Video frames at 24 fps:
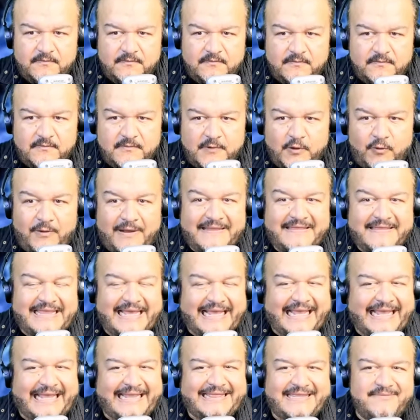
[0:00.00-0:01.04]
How many
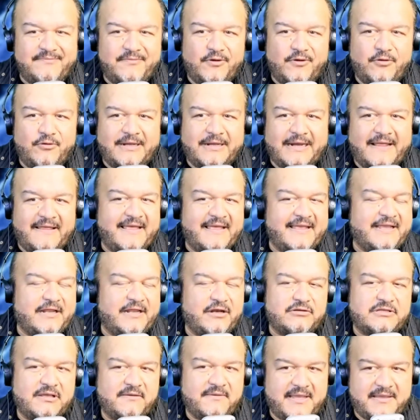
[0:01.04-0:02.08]
unknown people are
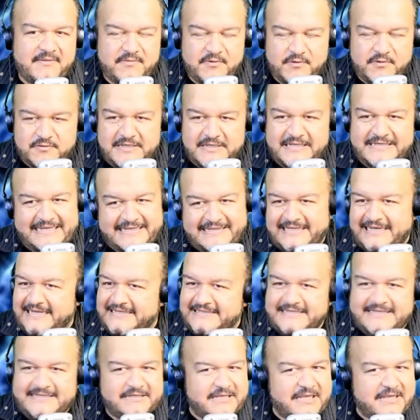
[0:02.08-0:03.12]
involved, and so on?
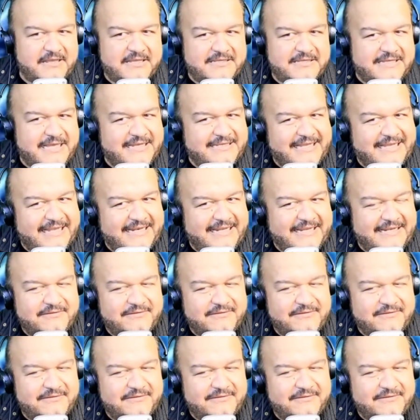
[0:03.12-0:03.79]
And a lot of